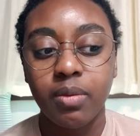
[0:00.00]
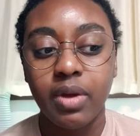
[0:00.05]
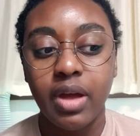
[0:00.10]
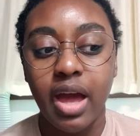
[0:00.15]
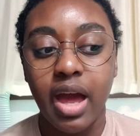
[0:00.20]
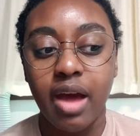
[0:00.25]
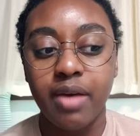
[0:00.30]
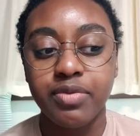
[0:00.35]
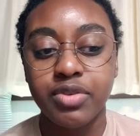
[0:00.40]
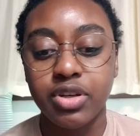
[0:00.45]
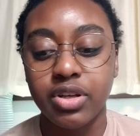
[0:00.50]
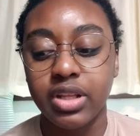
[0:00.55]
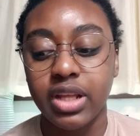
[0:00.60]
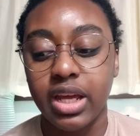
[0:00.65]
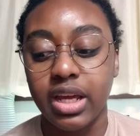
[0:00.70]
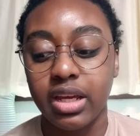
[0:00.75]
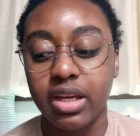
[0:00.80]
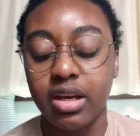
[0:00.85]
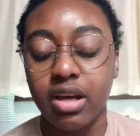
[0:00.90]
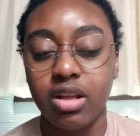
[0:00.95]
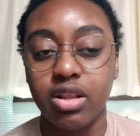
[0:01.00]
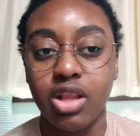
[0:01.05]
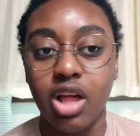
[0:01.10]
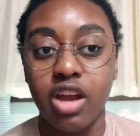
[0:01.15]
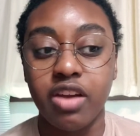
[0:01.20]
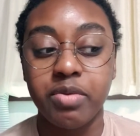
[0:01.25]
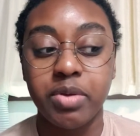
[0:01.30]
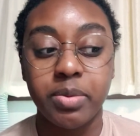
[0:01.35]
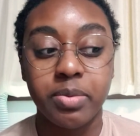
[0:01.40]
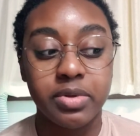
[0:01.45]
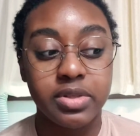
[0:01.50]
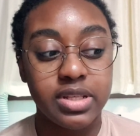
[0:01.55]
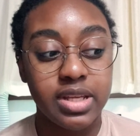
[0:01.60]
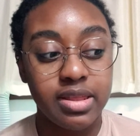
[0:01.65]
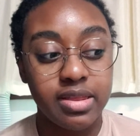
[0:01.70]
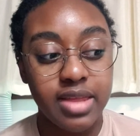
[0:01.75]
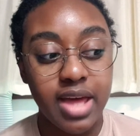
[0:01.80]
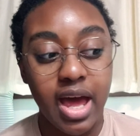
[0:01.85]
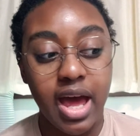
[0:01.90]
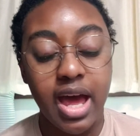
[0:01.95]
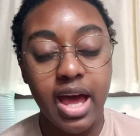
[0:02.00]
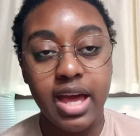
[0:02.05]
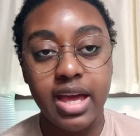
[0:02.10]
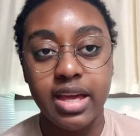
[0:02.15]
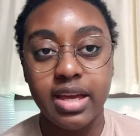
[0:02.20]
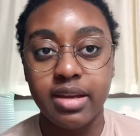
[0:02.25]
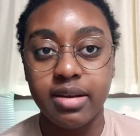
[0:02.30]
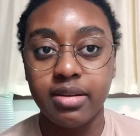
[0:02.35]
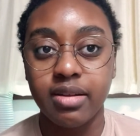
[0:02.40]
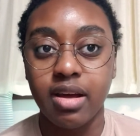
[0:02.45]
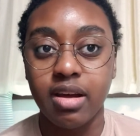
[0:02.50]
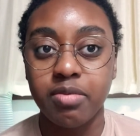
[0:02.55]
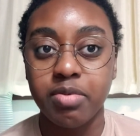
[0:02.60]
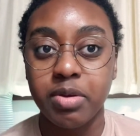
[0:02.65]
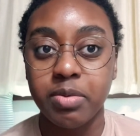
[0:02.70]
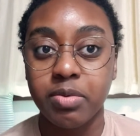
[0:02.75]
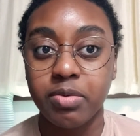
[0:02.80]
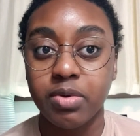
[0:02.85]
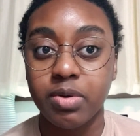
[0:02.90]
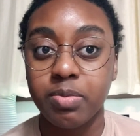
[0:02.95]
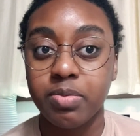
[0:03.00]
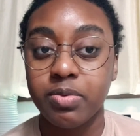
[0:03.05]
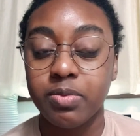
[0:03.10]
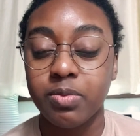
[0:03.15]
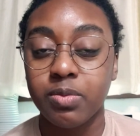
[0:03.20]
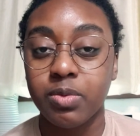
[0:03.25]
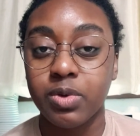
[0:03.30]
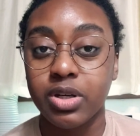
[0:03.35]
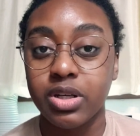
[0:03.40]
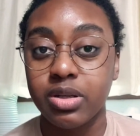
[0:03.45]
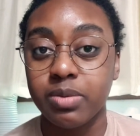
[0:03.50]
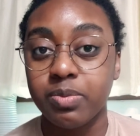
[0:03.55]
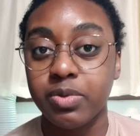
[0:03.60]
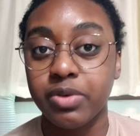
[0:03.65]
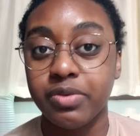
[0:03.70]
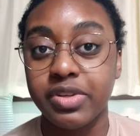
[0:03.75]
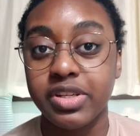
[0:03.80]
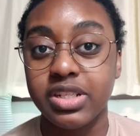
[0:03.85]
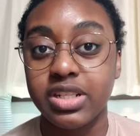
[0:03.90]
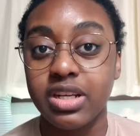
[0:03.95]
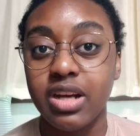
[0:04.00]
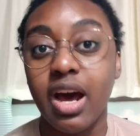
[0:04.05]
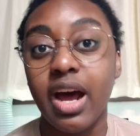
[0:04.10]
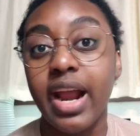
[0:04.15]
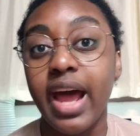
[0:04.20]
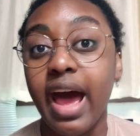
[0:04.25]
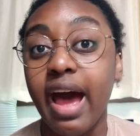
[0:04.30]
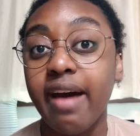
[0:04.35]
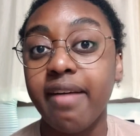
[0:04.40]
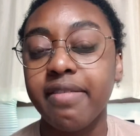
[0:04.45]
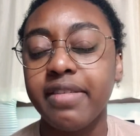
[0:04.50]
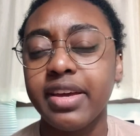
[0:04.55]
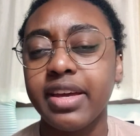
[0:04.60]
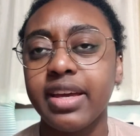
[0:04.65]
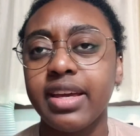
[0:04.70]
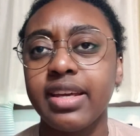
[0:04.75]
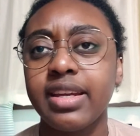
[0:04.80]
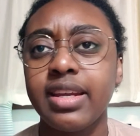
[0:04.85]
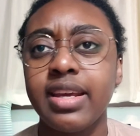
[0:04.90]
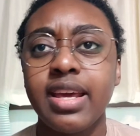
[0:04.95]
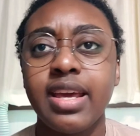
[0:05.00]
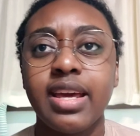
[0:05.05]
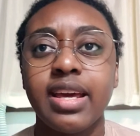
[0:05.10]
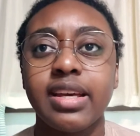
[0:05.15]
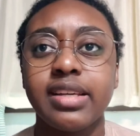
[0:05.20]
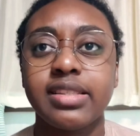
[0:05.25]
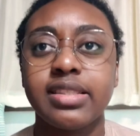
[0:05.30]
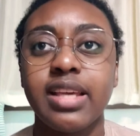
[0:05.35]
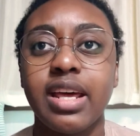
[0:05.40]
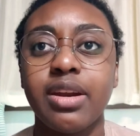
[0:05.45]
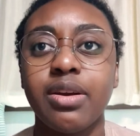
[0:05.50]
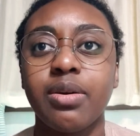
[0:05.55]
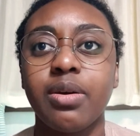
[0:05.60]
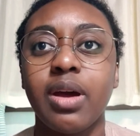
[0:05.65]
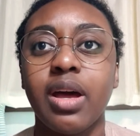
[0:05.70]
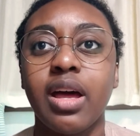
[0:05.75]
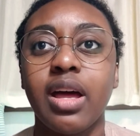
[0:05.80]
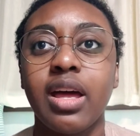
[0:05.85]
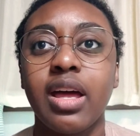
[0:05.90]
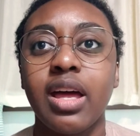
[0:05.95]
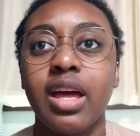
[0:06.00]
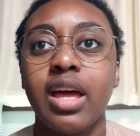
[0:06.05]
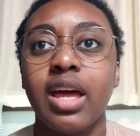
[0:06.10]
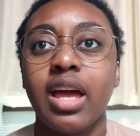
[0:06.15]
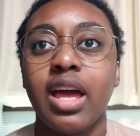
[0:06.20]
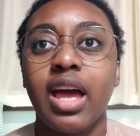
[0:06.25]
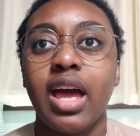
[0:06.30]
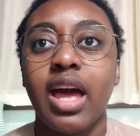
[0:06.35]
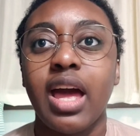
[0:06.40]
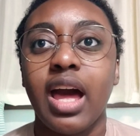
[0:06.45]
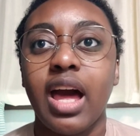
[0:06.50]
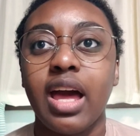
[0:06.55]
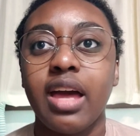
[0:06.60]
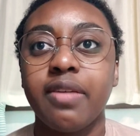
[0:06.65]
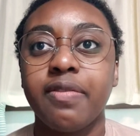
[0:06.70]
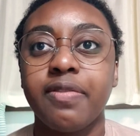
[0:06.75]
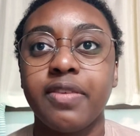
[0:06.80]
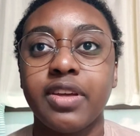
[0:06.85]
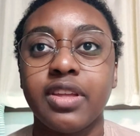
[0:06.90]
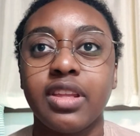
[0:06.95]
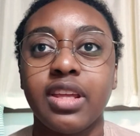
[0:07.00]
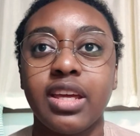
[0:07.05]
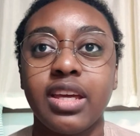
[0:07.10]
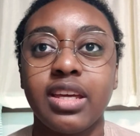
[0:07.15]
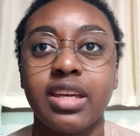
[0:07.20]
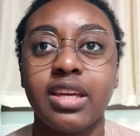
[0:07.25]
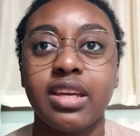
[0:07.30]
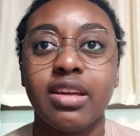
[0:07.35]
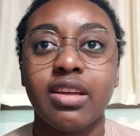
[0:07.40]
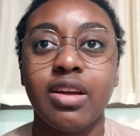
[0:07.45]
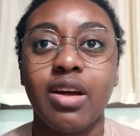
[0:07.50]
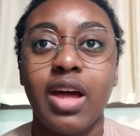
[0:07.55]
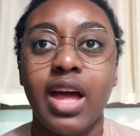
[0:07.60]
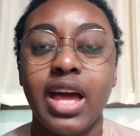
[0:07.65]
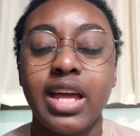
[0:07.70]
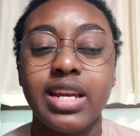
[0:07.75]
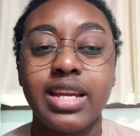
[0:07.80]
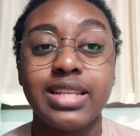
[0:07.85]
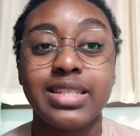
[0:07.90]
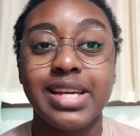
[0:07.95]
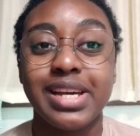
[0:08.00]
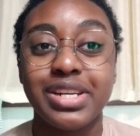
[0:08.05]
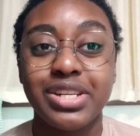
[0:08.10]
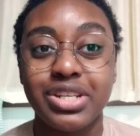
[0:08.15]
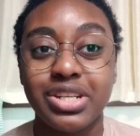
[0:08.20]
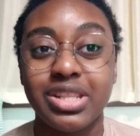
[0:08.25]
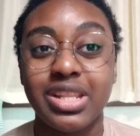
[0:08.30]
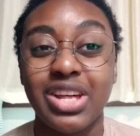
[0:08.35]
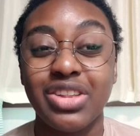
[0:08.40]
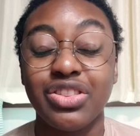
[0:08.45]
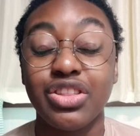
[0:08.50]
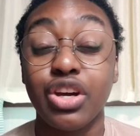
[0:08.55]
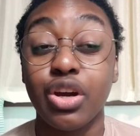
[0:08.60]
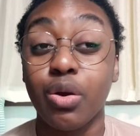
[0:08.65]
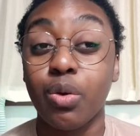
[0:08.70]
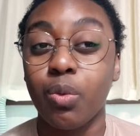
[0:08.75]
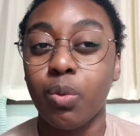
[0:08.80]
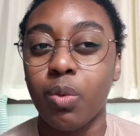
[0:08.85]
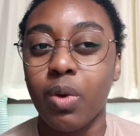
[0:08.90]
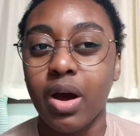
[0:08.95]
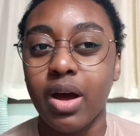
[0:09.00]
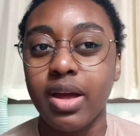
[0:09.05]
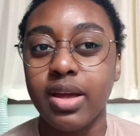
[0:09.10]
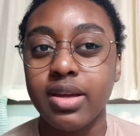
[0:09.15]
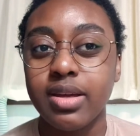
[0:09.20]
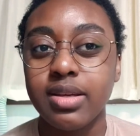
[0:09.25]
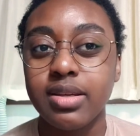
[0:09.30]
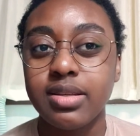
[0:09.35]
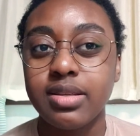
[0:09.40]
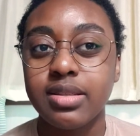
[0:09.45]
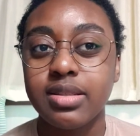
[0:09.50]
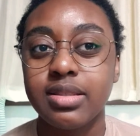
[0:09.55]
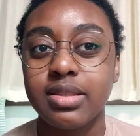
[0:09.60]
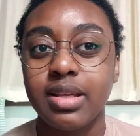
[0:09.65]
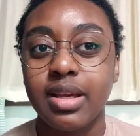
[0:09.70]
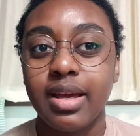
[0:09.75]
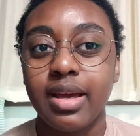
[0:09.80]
after like a lot of people did that and a lot of people were proven to not have it, etc., I feel like any tension that there was